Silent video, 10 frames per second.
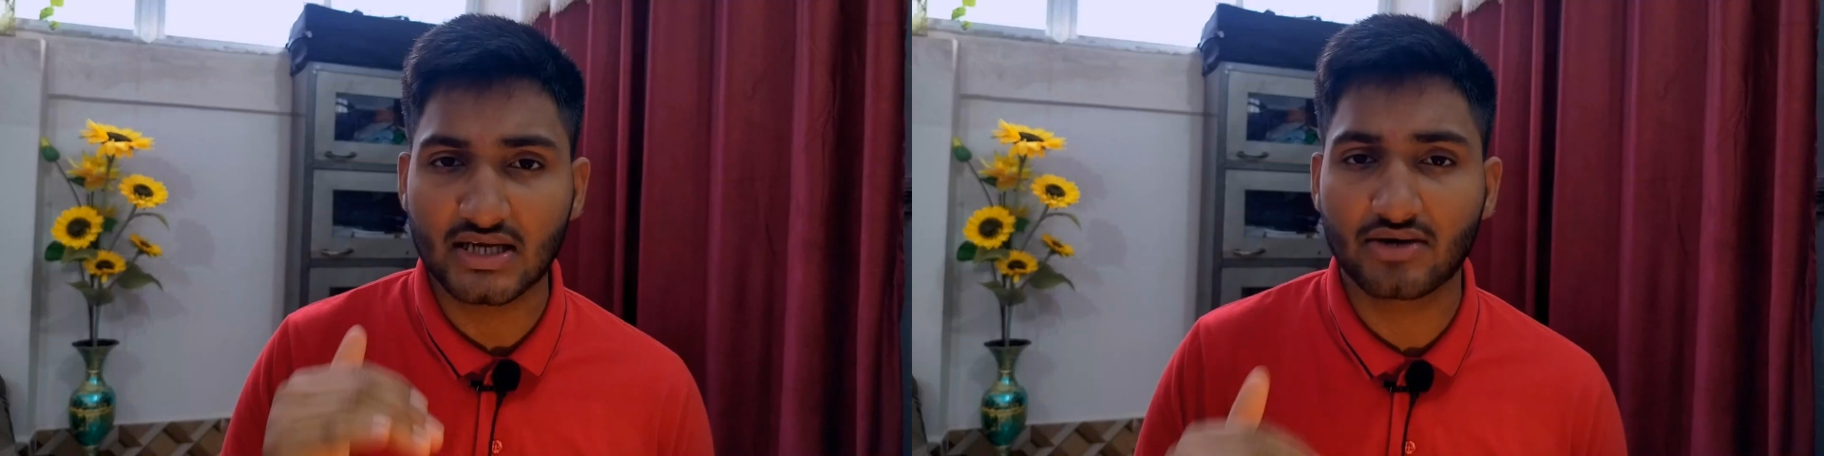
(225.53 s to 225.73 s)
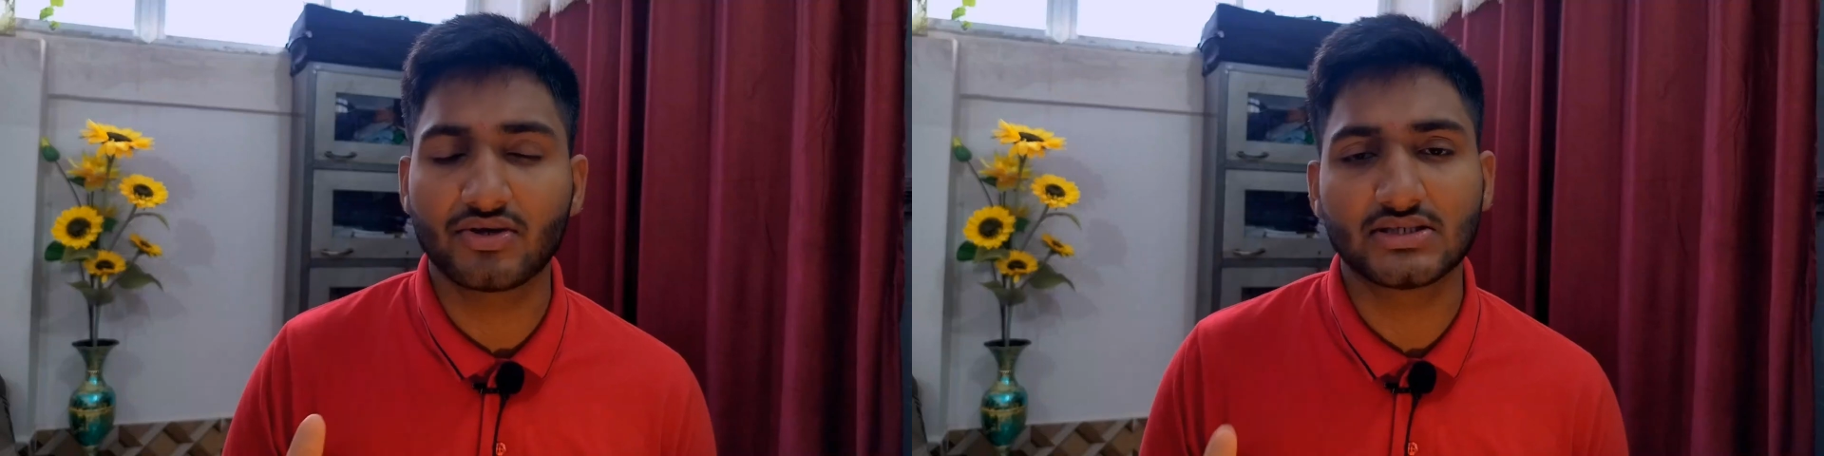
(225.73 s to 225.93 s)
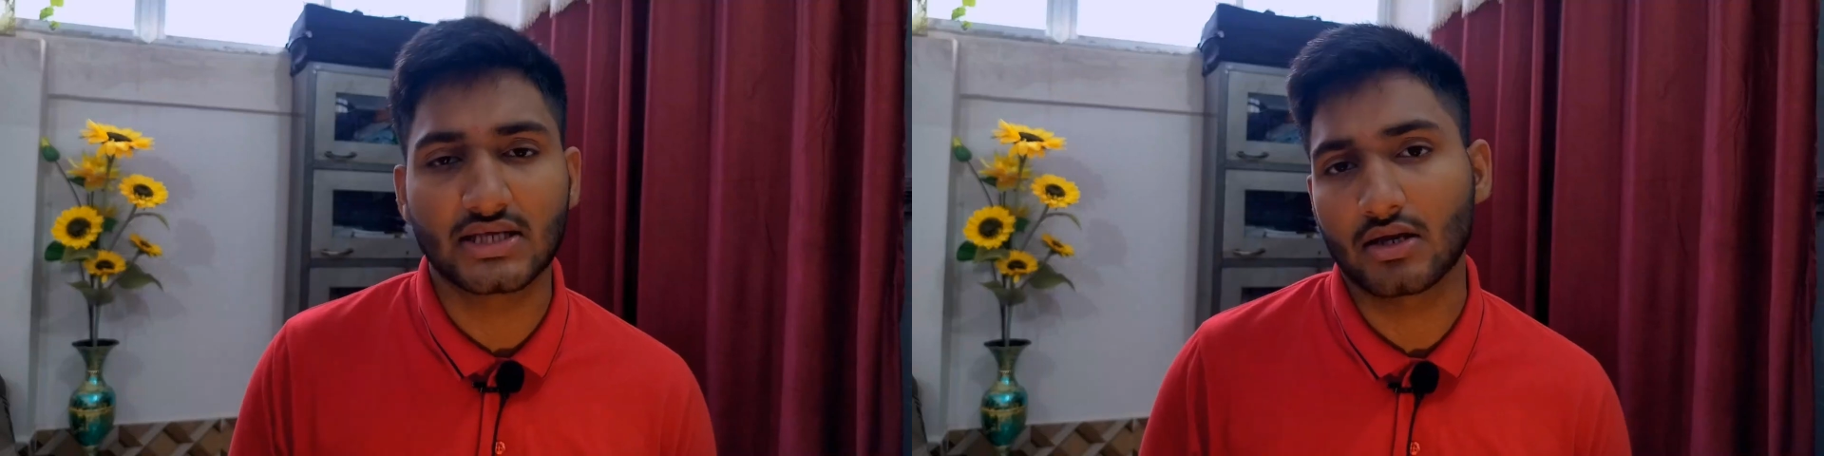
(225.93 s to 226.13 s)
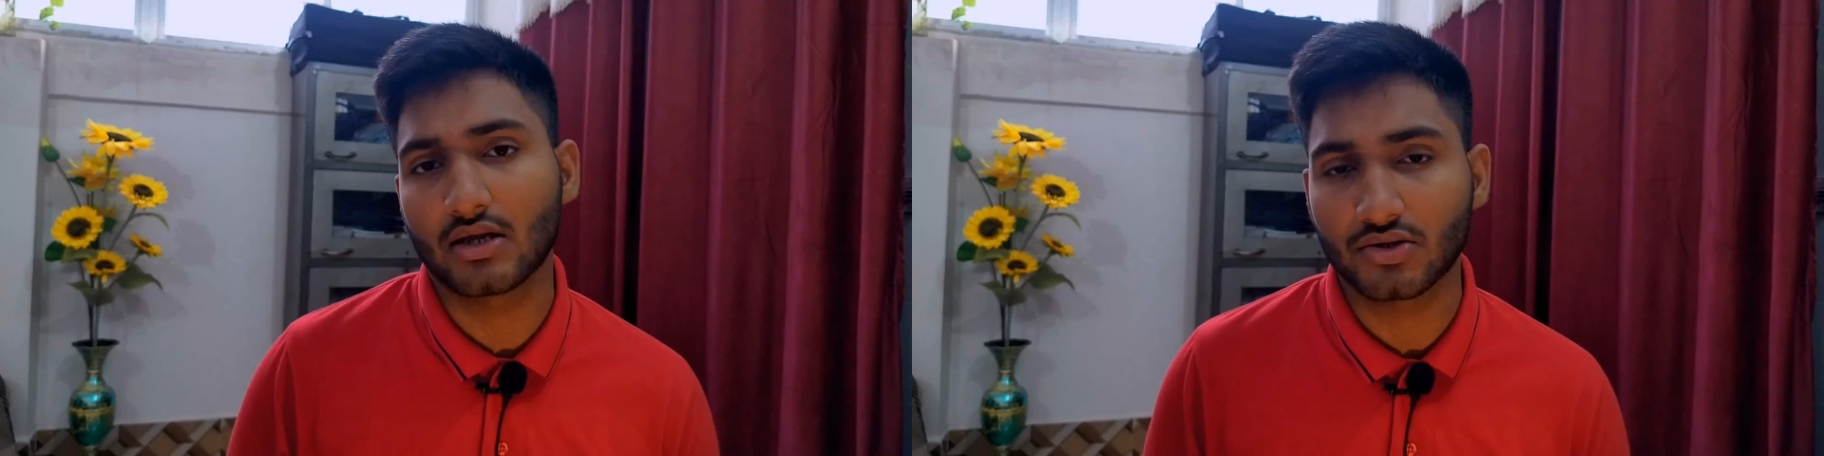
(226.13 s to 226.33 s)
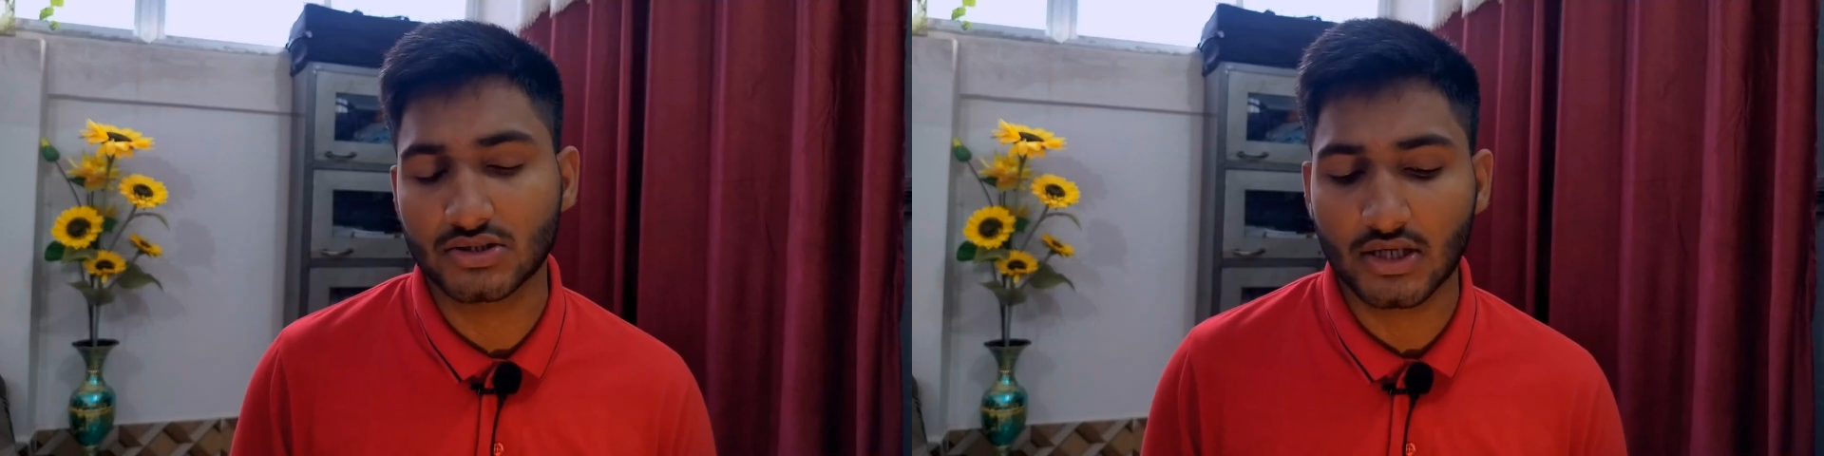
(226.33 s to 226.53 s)
decreasing and
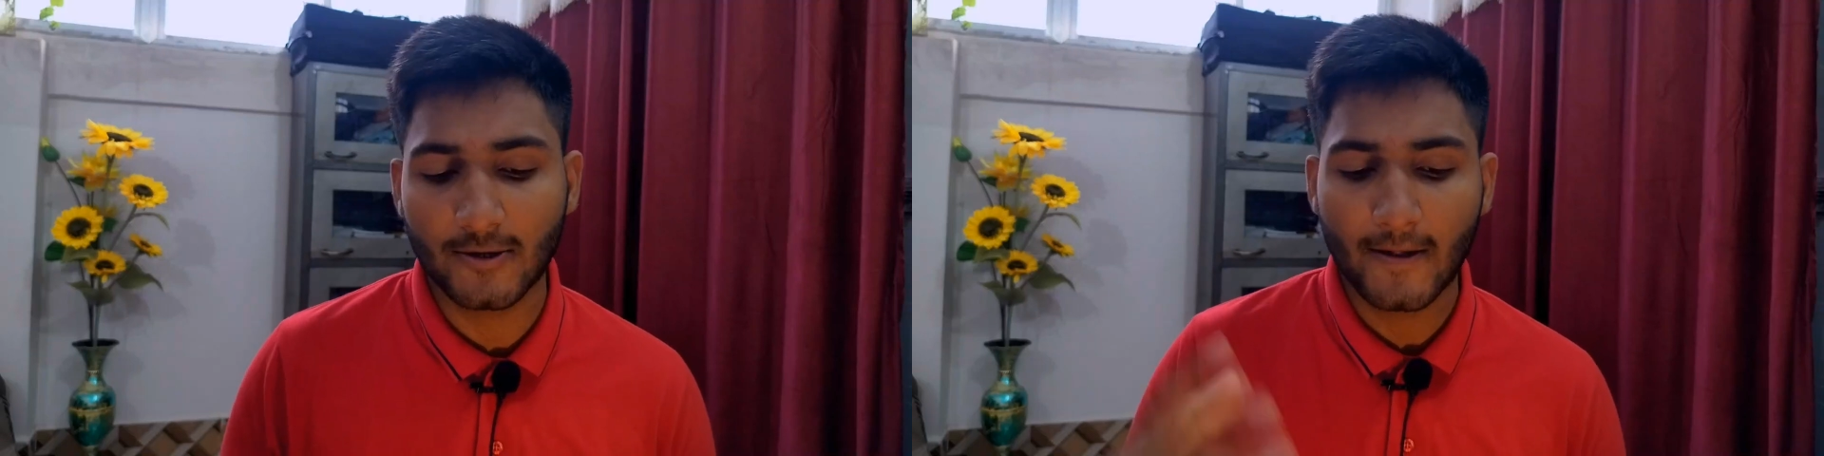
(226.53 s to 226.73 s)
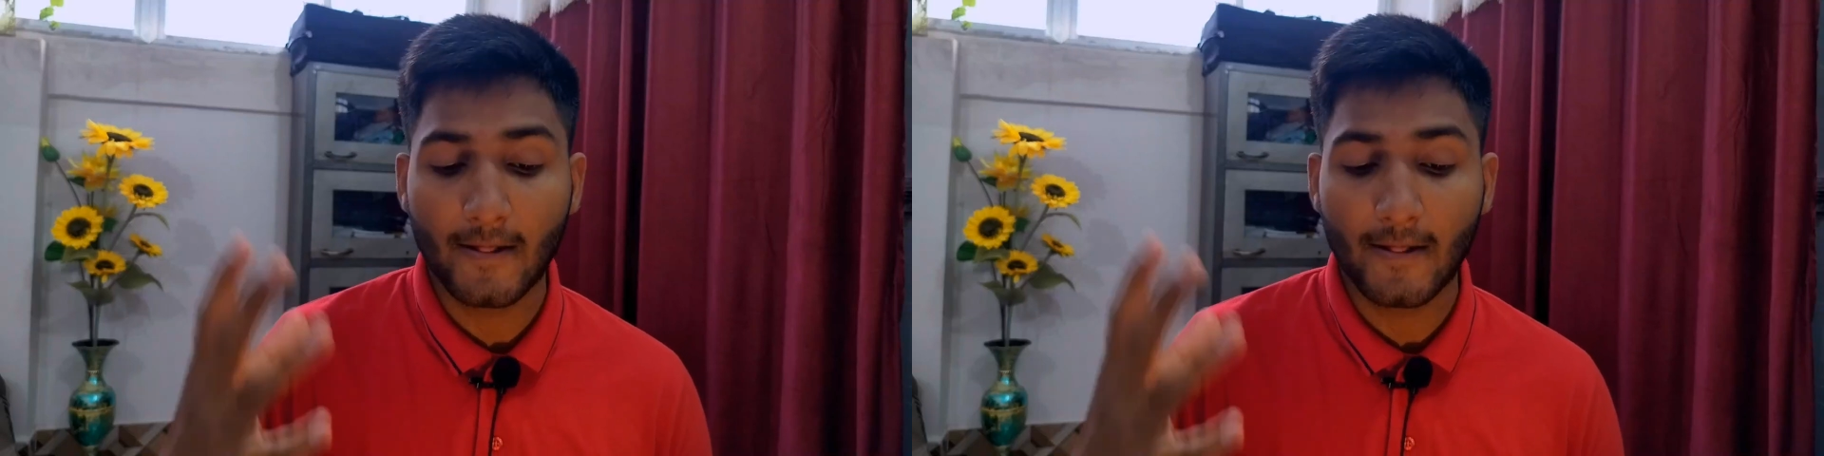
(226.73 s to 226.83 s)
decreasing.